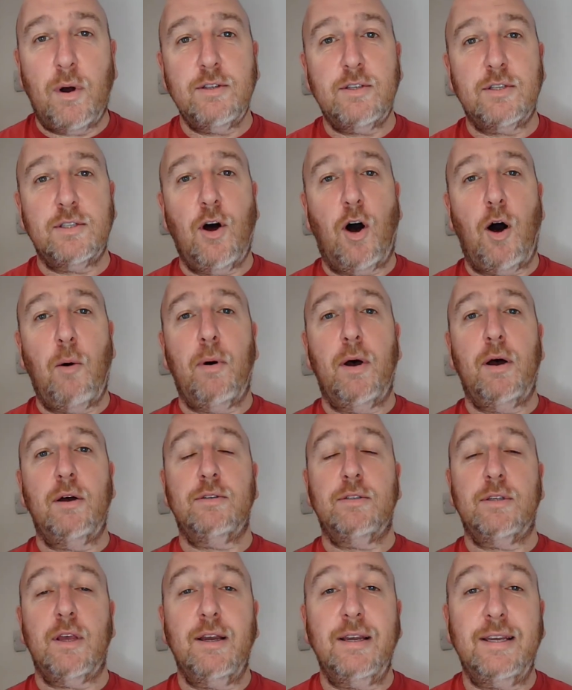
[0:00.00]

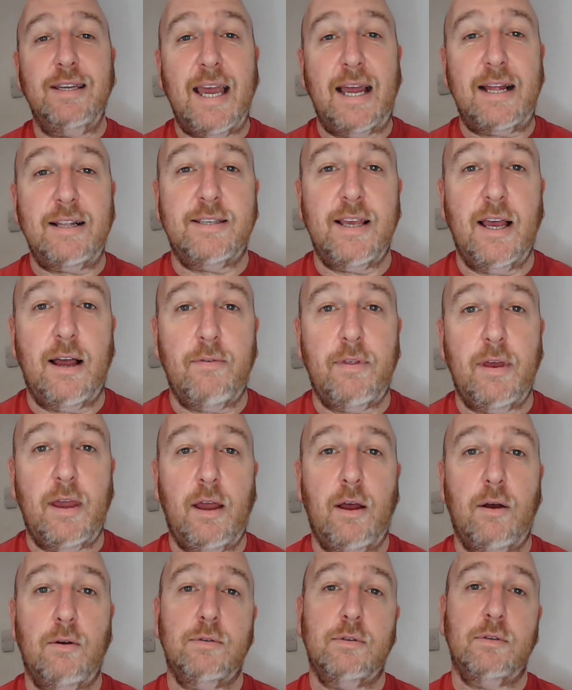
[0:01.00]
starbursts and gets out of the
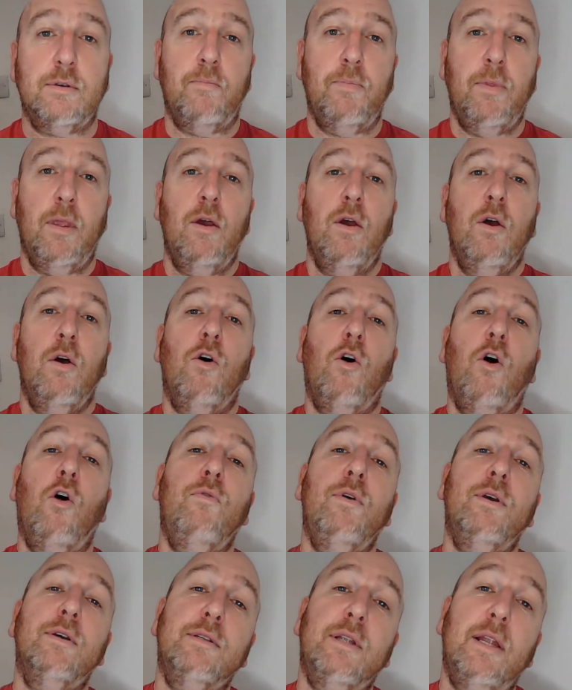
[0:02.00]
house.
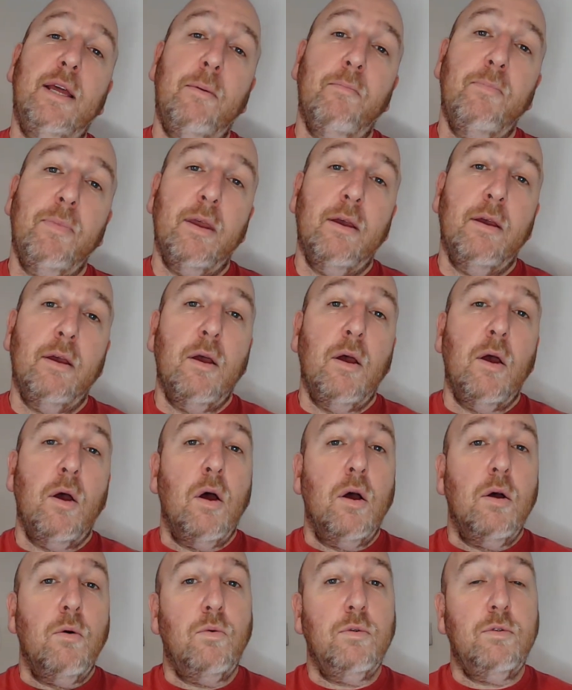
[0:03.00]
Obviously,
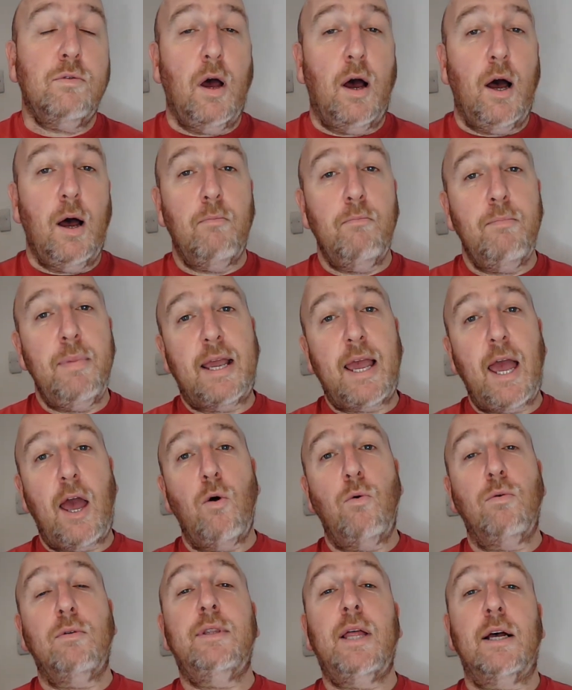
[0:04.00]

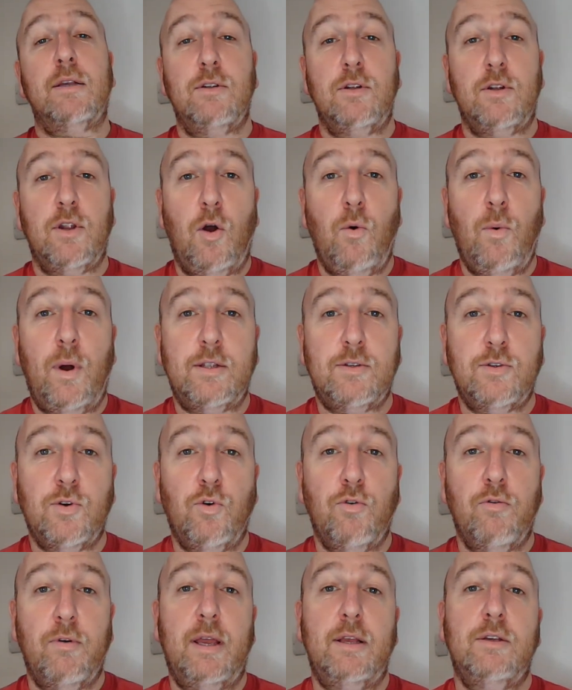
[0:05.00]
Miguel doesn't know where
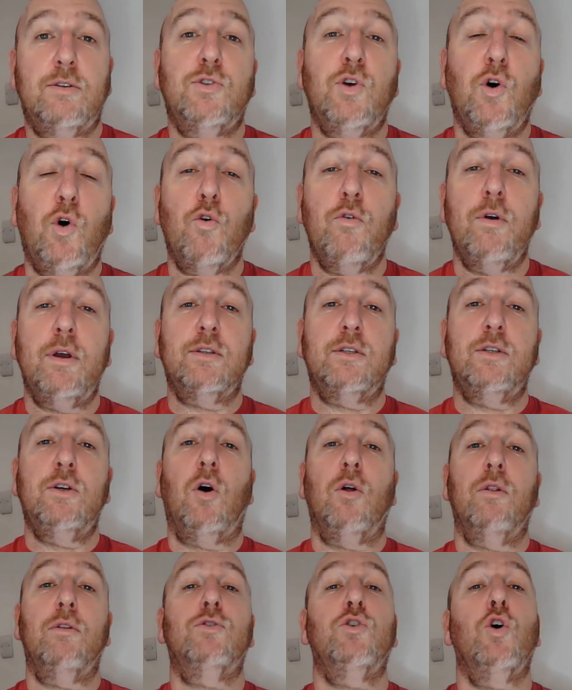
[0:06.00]
Tori is. Tori's
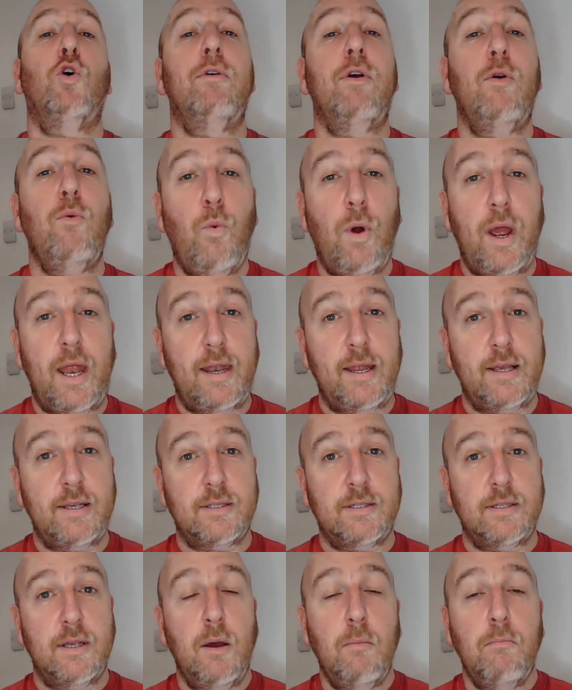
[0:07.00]
gone. Tori
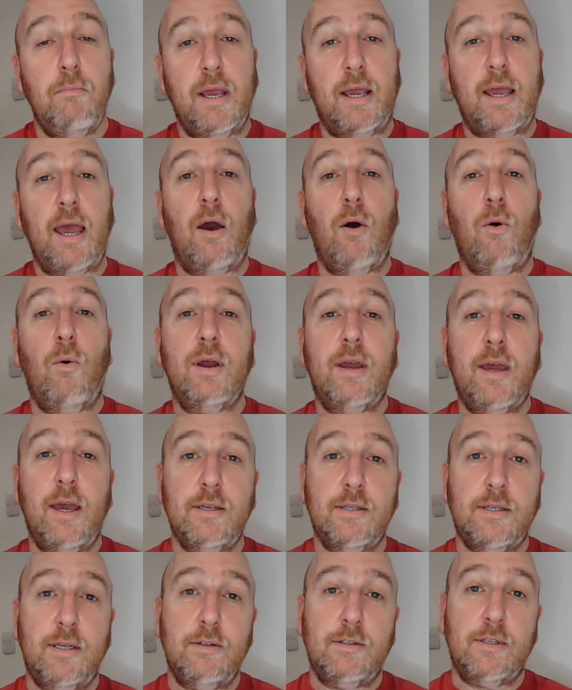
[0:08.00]
witnessed Miguel
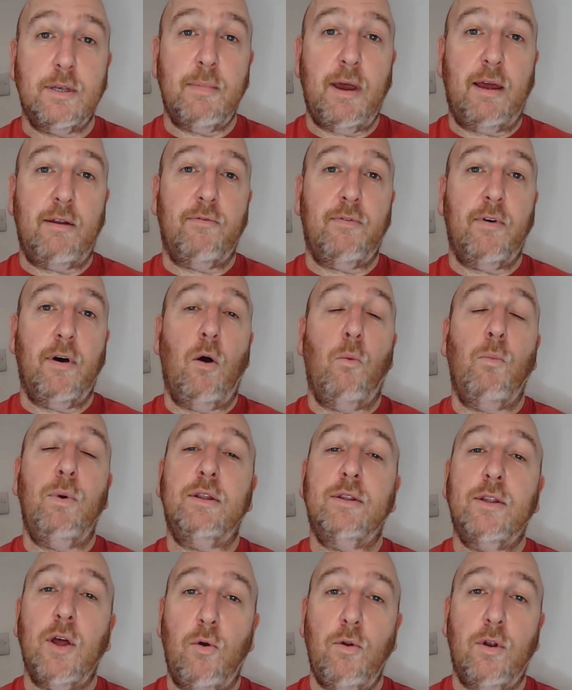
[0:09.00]
kissing Samantha, and we
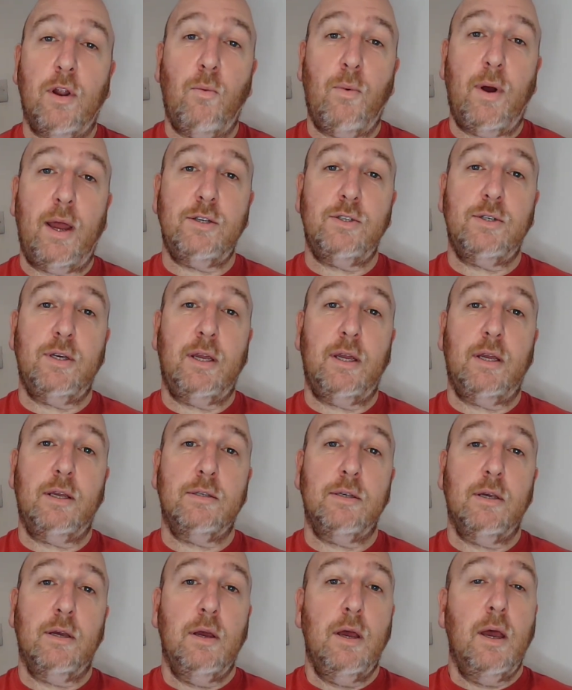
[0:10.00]
don't know where she is.
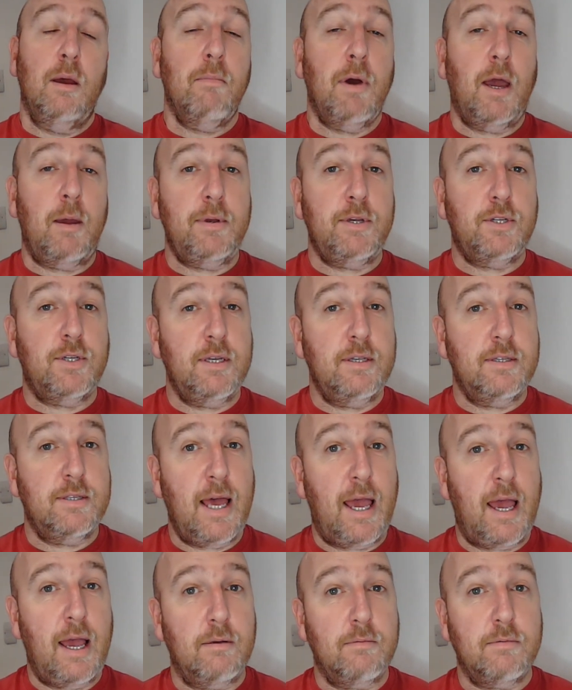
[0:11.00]
Maybe she's
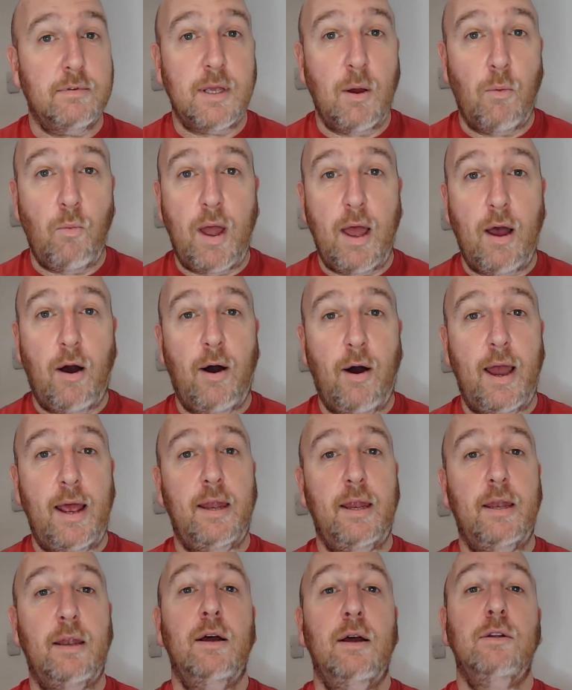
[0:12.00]
there somewhere
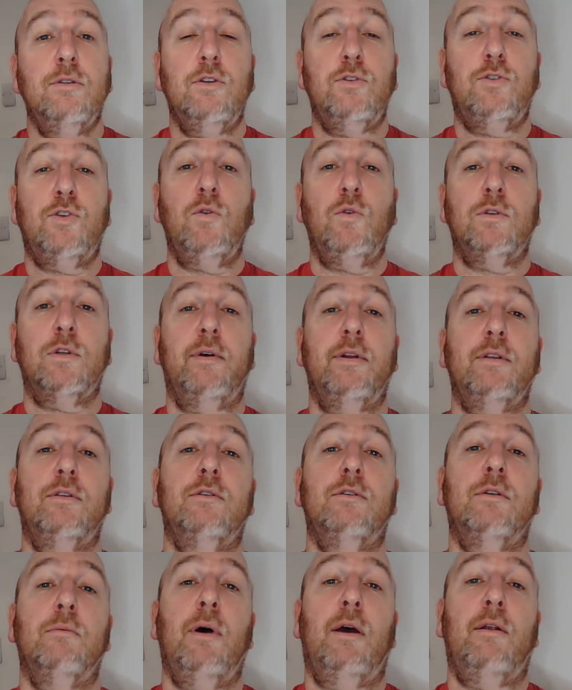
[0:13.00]
hiding to do something to
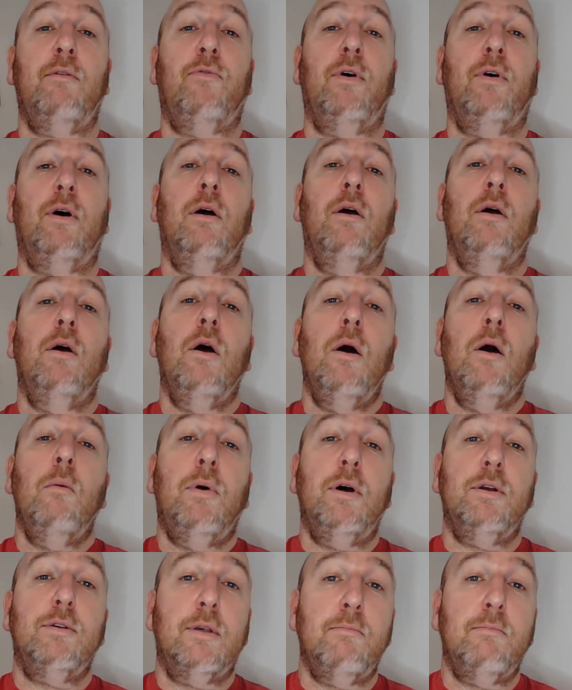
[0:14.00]
Samantha.
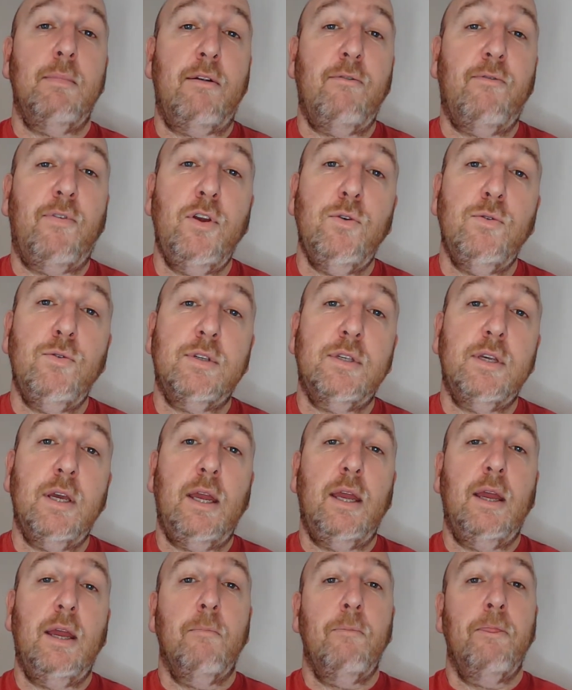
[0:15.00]
But Samantha, you
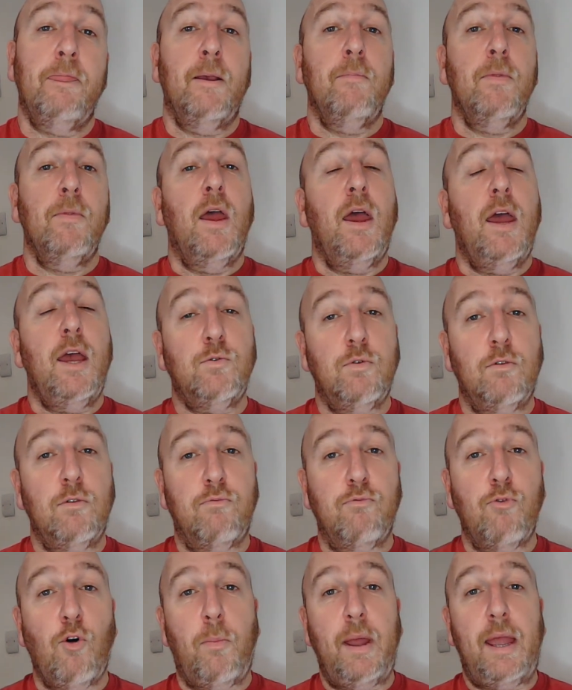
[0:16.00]
see, is with
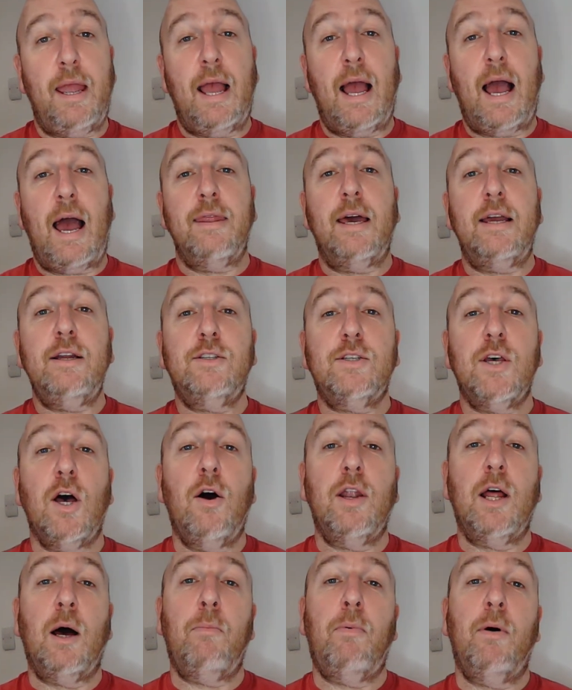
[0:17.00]
Robbie, and they turn
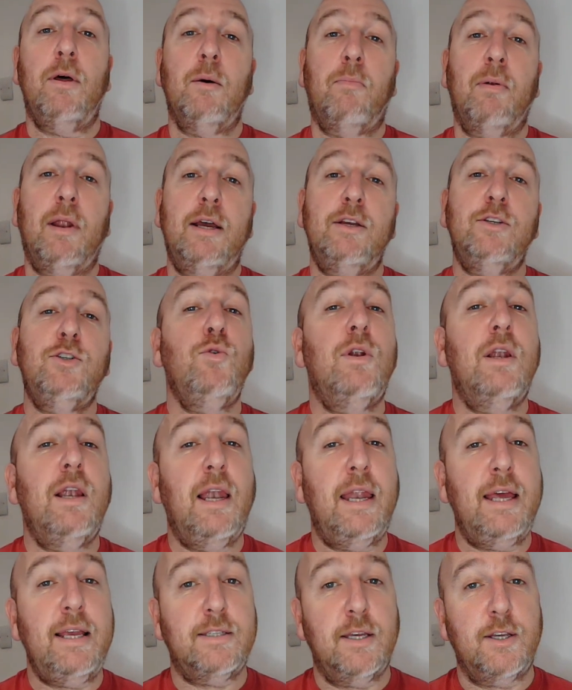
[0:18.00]
up at the place you'd
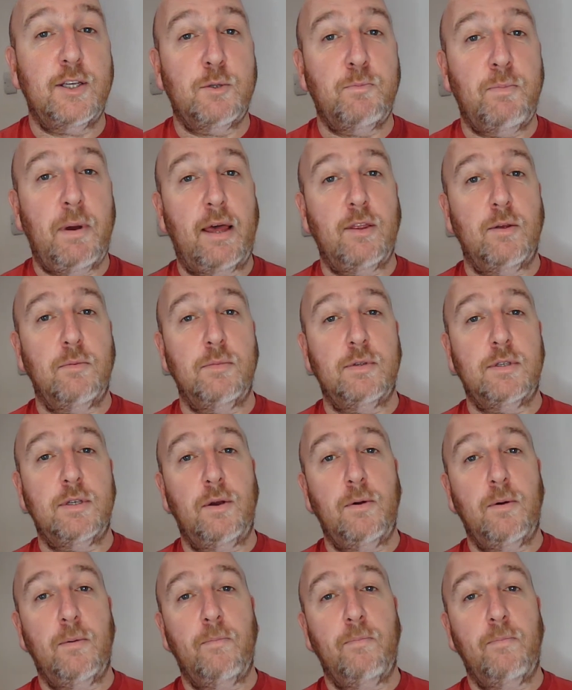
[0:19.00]
least expect them to.